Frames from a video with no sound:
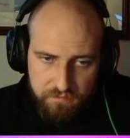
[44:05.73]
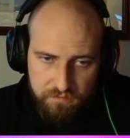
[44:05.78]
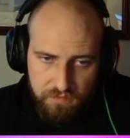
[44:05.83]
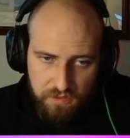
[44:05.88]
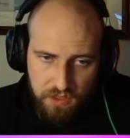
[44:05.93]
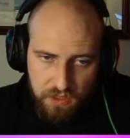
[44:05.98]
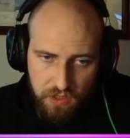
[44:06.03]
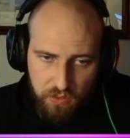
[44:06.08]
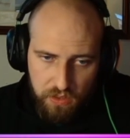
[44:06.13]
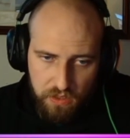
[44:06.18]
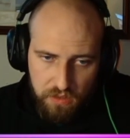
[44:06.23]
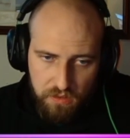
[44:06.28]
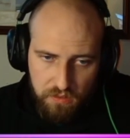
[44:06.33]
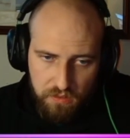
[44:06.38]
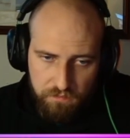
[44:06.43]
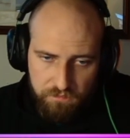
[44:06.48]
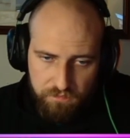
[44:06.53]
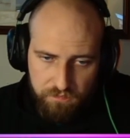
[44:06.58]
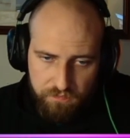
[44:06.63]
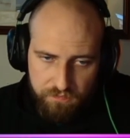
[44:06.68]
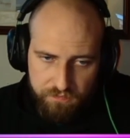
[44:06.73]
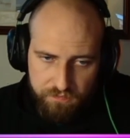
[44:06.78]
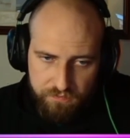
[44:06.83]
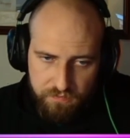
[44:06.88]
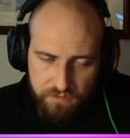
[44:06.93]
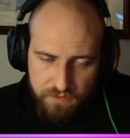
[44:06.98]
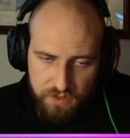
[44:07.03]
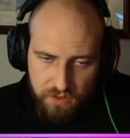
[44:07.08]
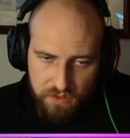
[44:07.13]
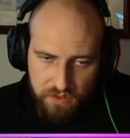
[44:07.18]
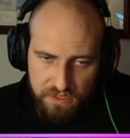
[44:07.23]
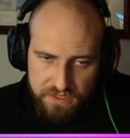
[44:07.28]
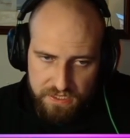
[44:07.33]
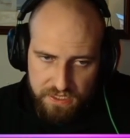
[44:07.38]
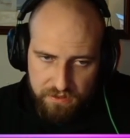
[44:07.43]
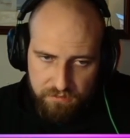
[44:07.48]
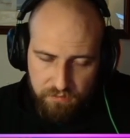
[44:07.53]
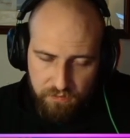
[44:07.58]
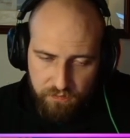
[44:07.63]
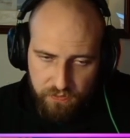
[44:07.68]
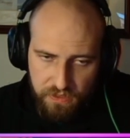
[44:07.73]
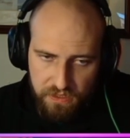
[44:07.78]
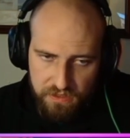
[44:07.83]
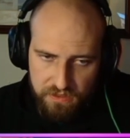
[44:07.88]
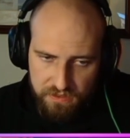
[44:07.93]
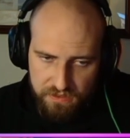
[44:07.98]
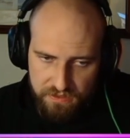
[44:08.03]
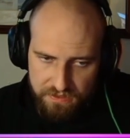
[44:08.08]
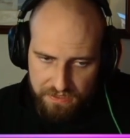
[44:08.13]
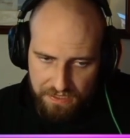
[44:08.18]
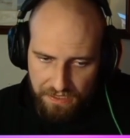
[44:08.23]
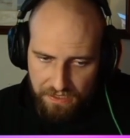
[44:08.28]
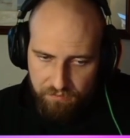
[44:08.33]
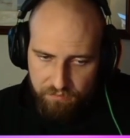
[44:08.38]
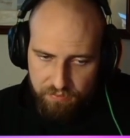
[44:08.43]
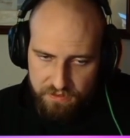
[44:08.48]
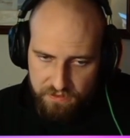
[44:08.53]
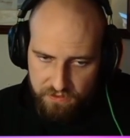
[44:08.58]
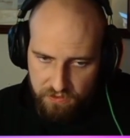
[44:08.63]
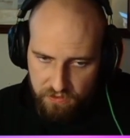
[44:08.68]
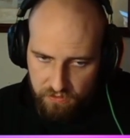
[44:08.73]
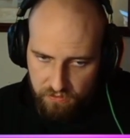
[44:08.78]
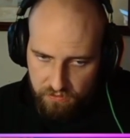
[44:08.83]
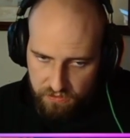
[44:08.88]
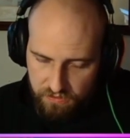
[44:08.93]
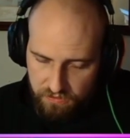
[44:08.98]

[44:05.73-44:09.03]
Noted. So next time, if we get to this kind of position,